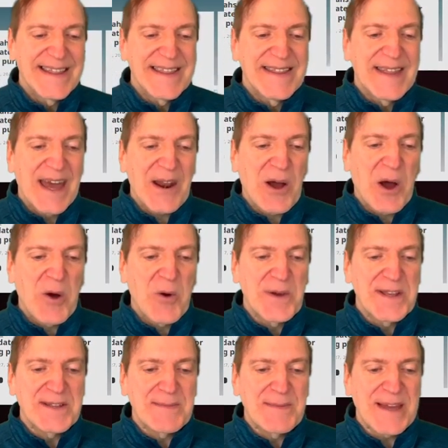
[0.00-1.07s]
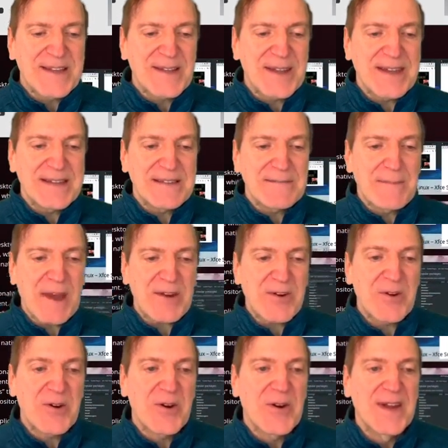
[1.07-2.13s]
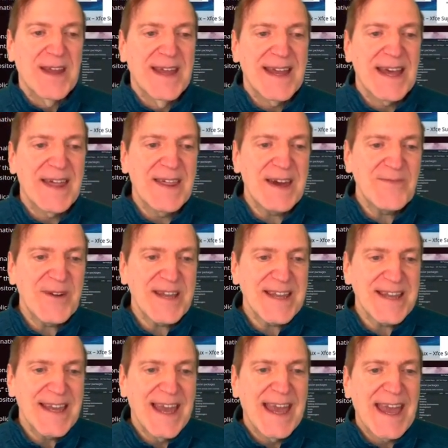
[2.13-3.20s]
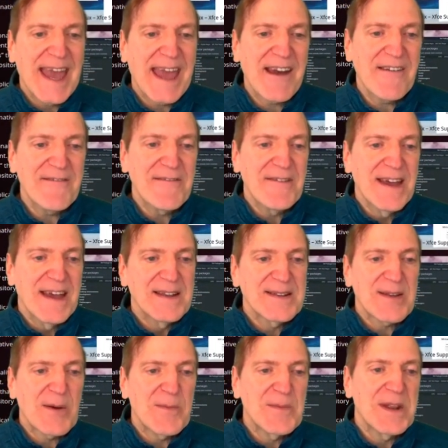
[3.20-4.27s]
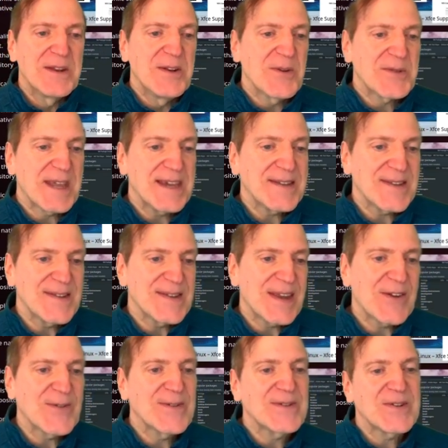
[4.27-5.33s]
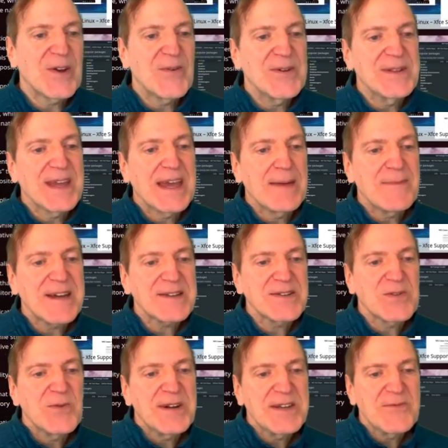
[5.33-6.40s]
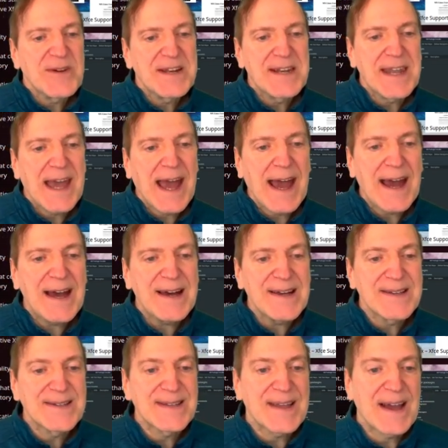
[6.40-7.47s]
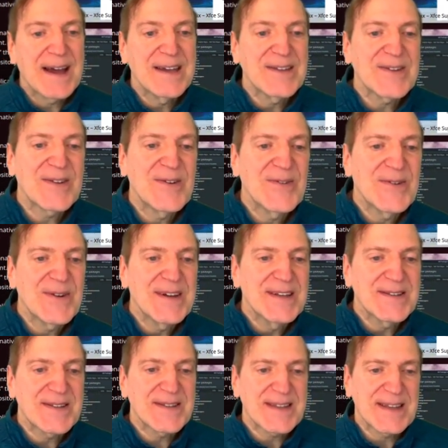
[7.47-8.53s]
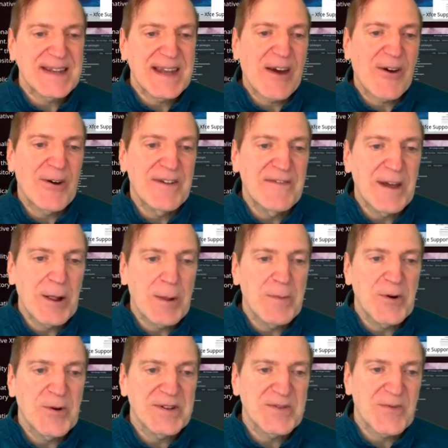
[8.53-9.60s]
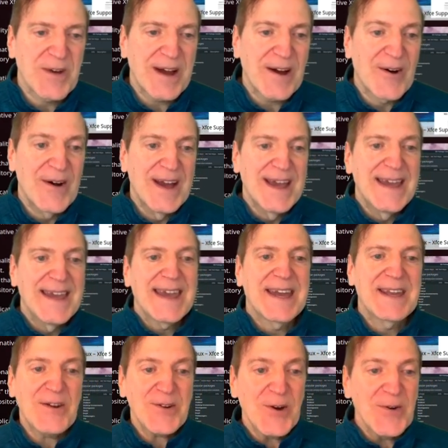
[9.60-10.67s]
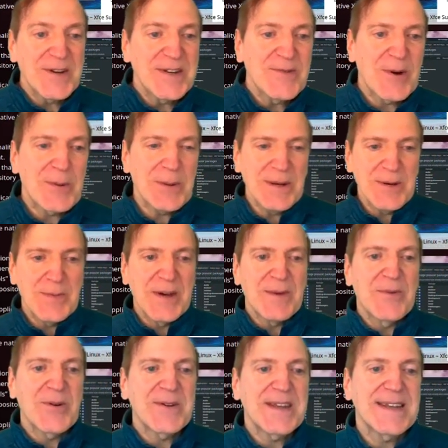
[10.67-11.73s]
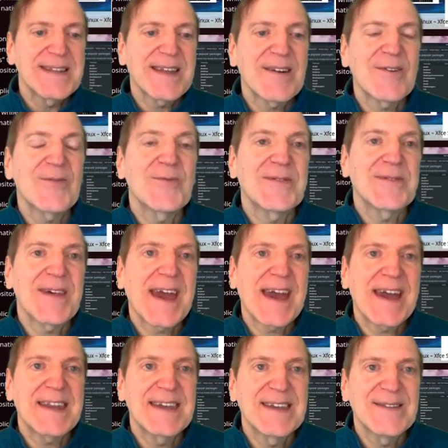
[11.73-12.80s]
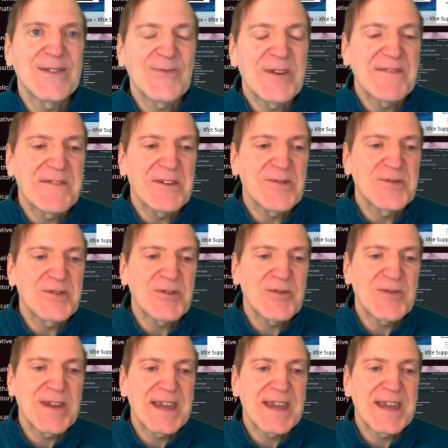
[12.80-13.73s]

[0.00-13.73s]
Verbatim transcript: That always makes things better. And then we have some notations here that showing the MX21 AHS ISO is now available as well. And I'll go into a little bit more detail with that in the review too.